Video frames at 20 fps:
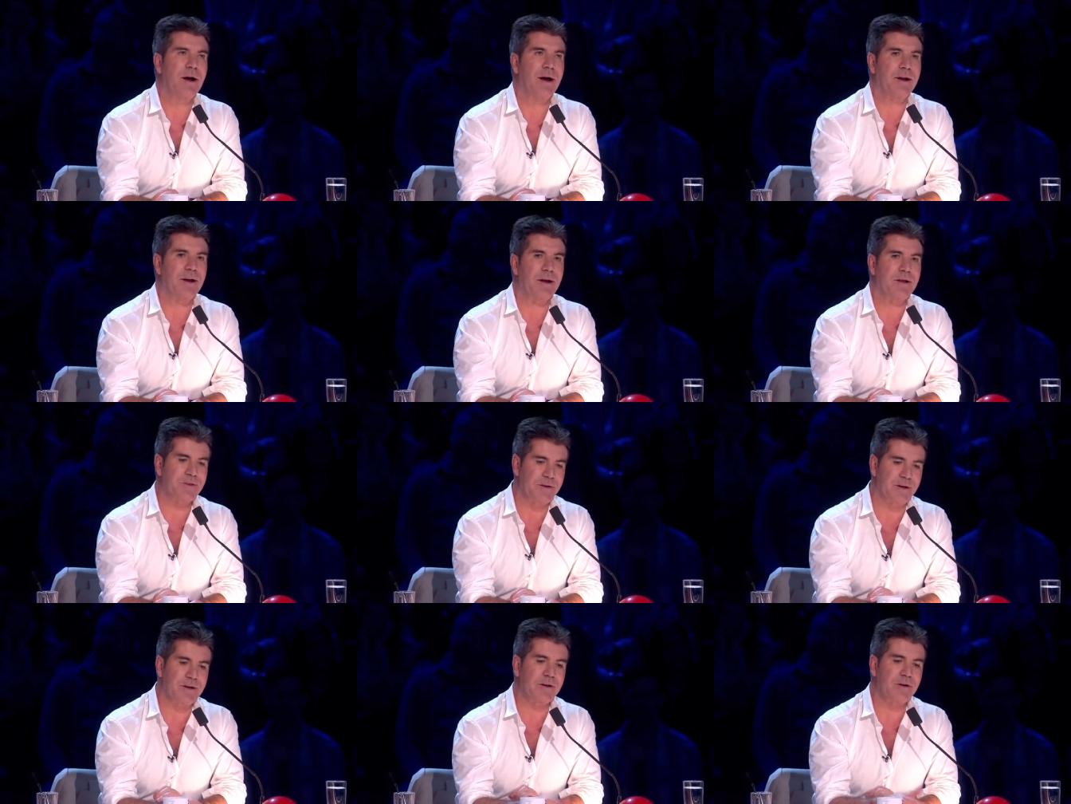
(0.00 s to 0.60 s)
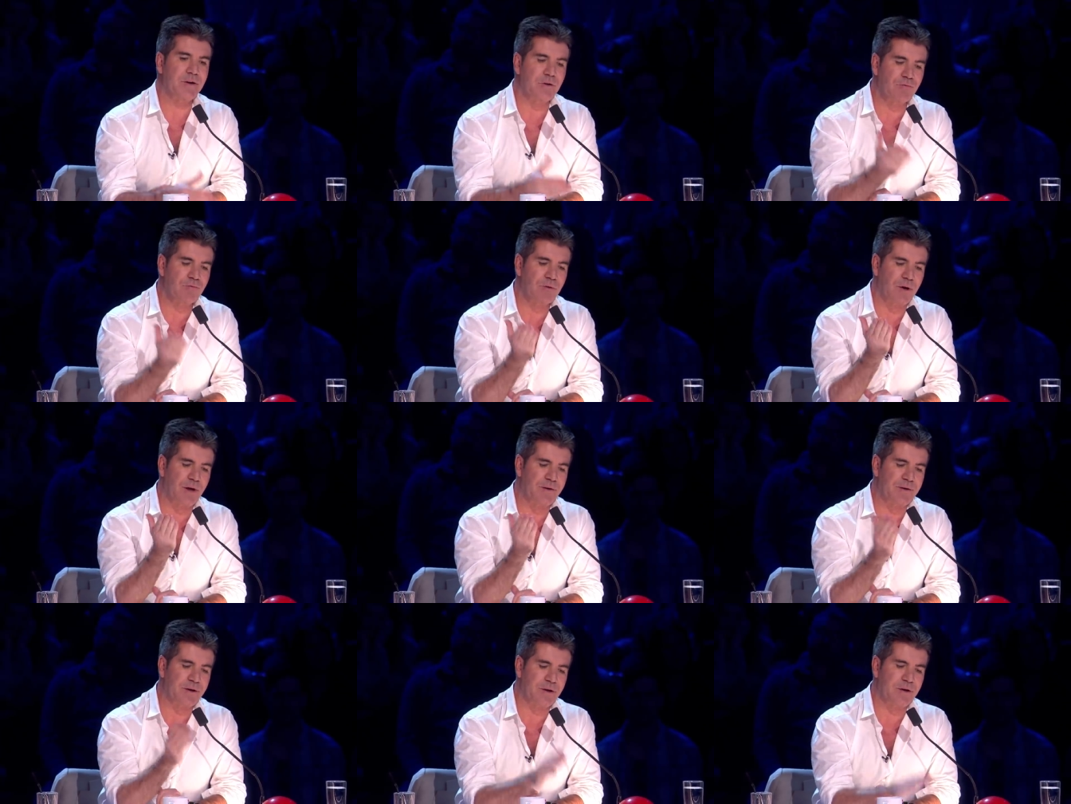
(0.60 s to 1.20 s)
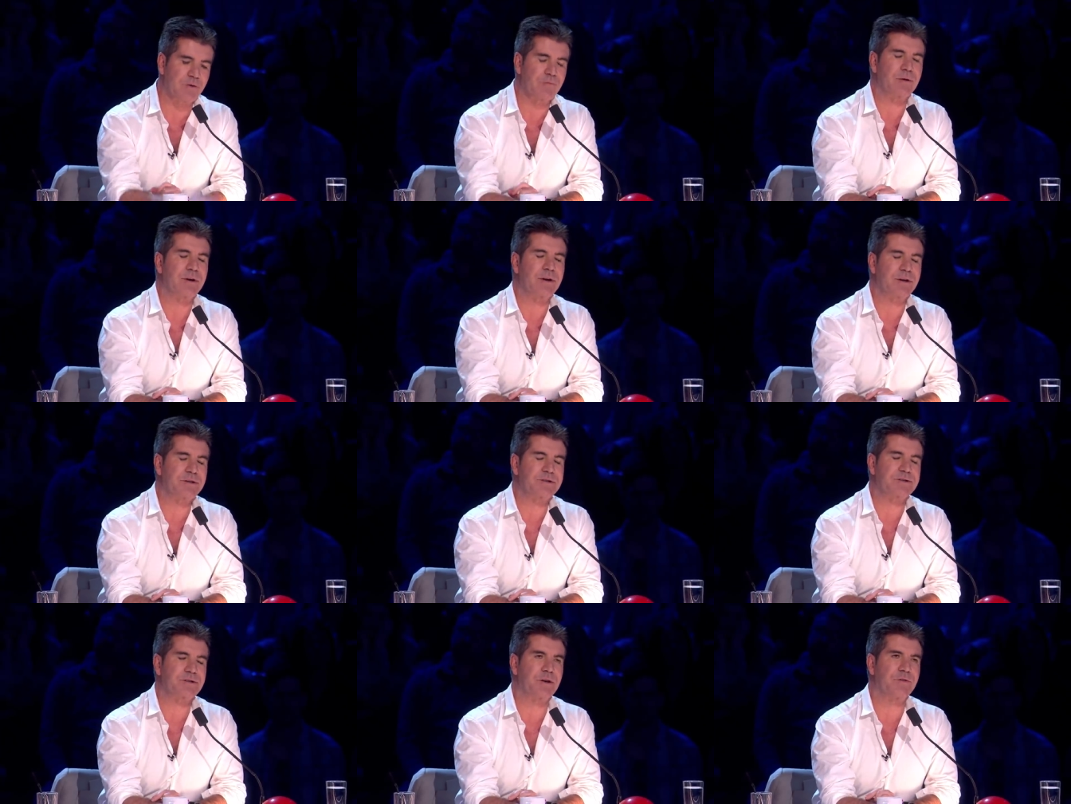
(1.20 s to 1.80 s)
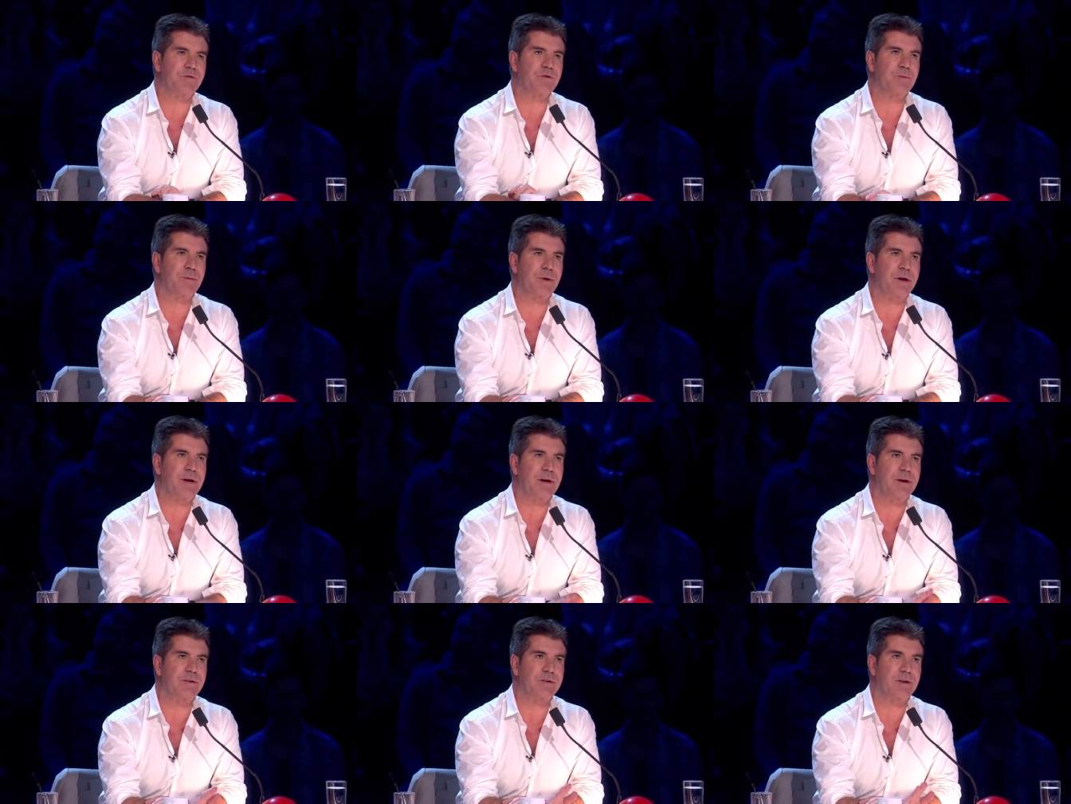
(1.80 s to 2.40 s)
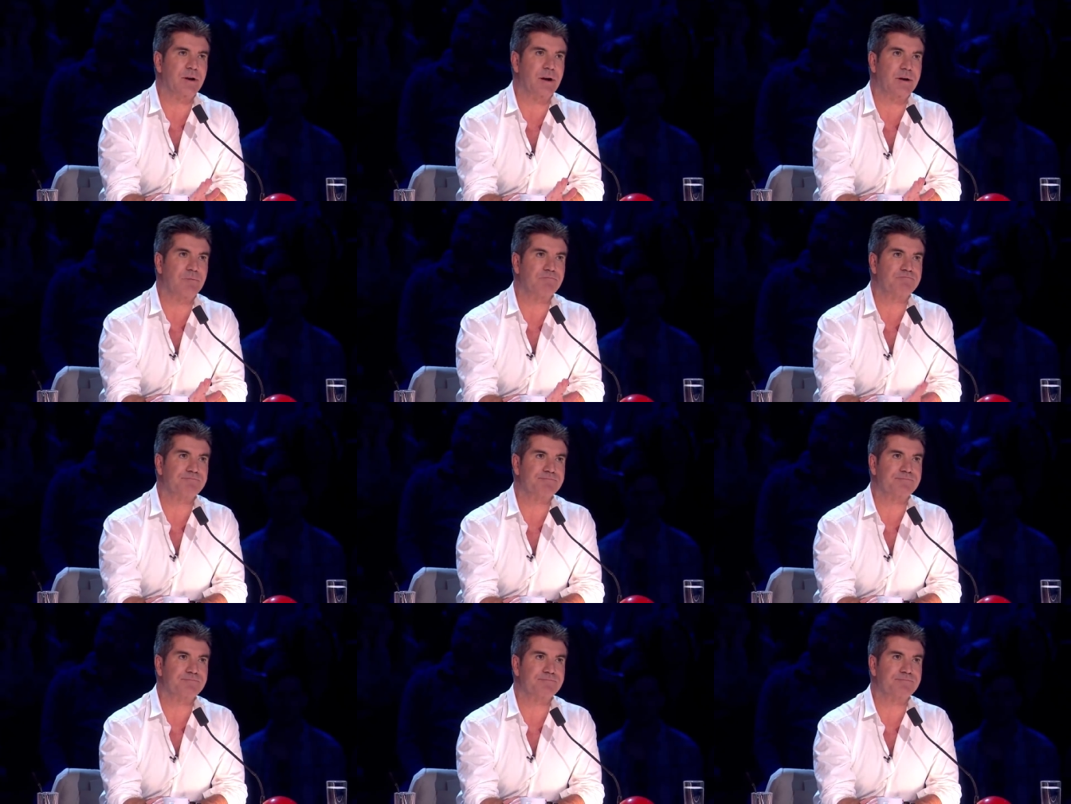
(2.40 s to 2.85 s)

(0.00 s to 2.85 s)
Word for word: and I think you, I think you really deserve to be here tonight.